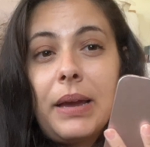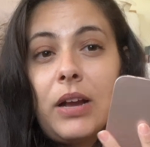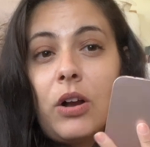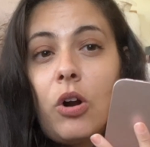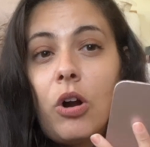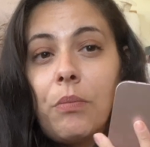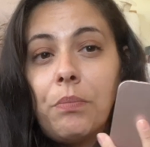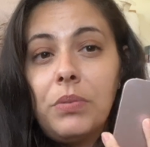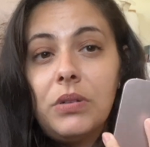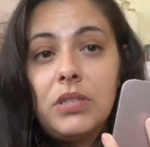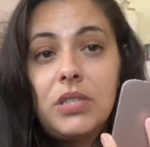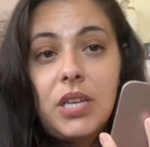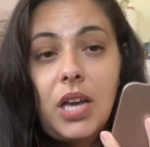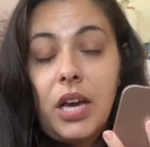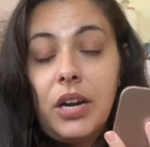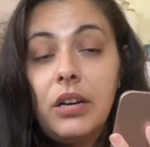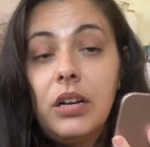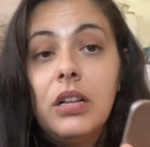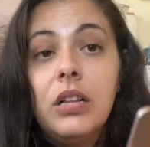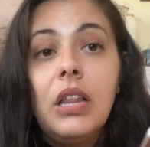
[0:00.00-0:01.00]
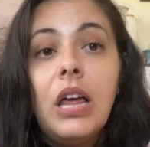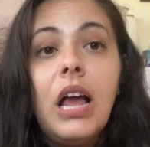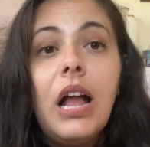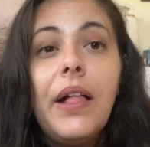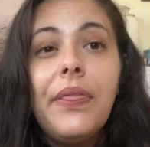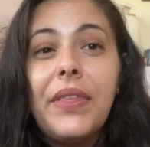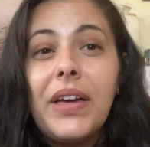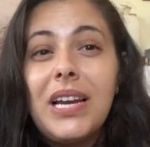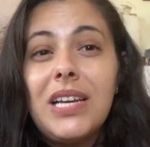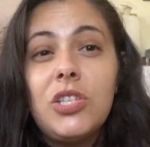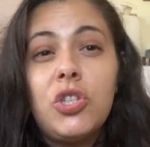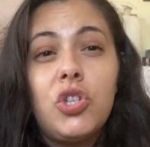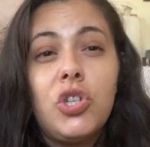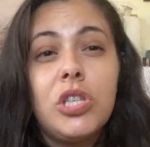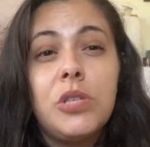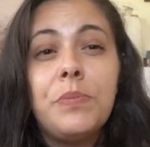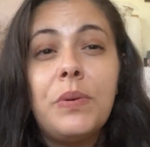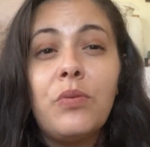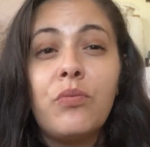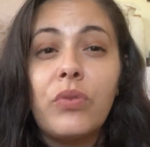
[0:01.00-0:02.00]
carpal tunnel that has
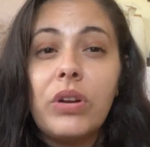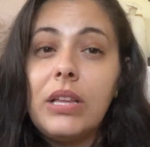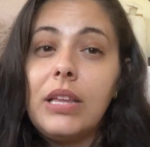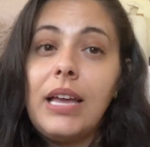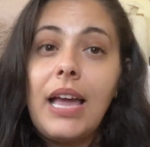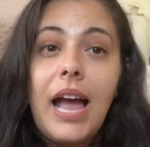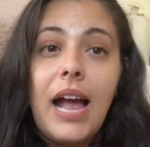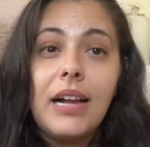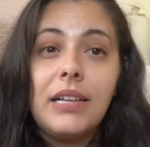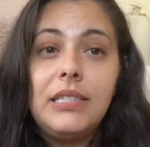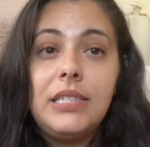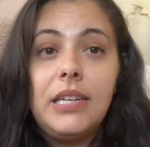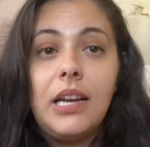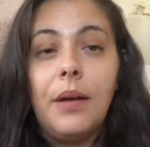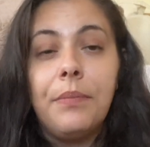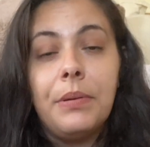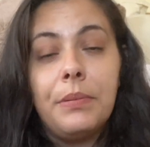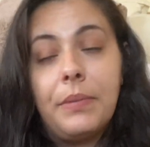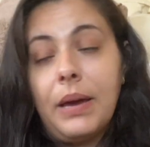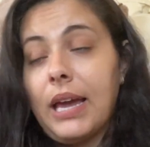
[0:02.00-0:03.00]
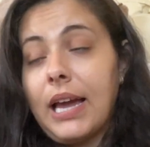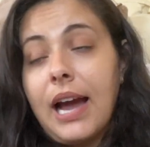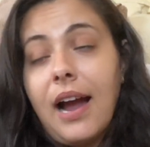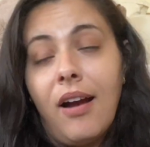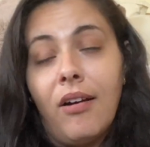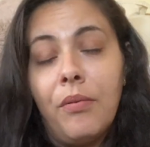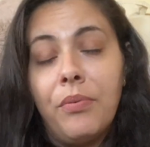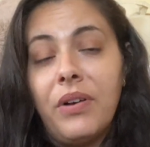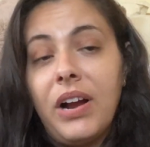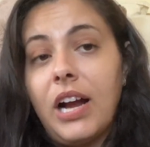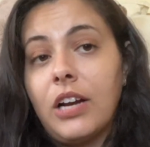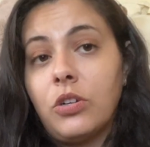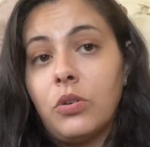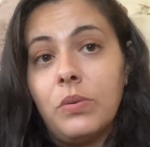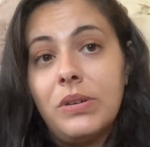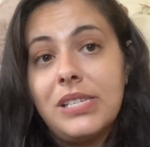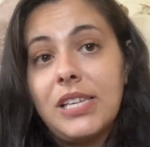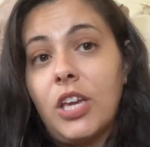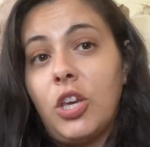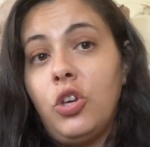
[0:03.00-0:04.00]
just been really acting up, and my chiropractor
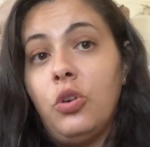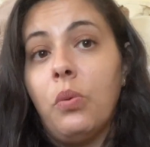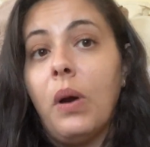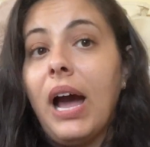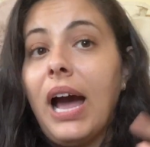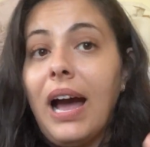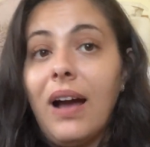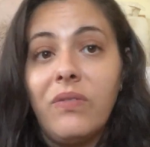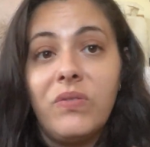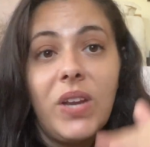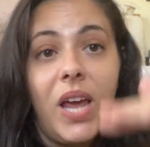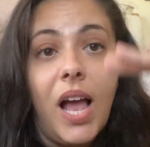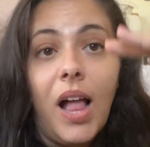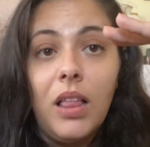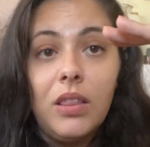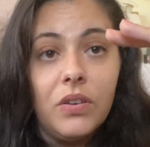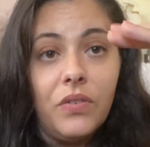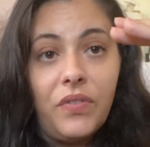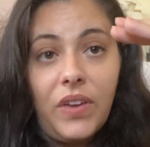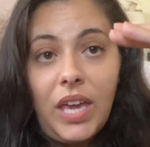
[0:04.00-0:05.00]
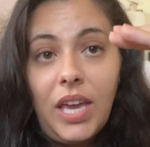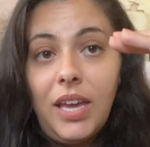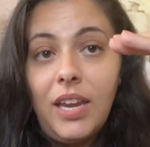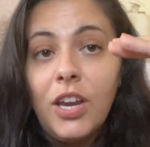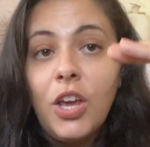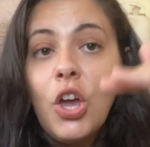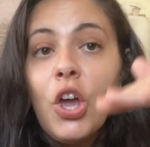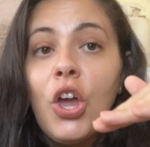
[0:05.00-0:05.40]
was like, you have to elevate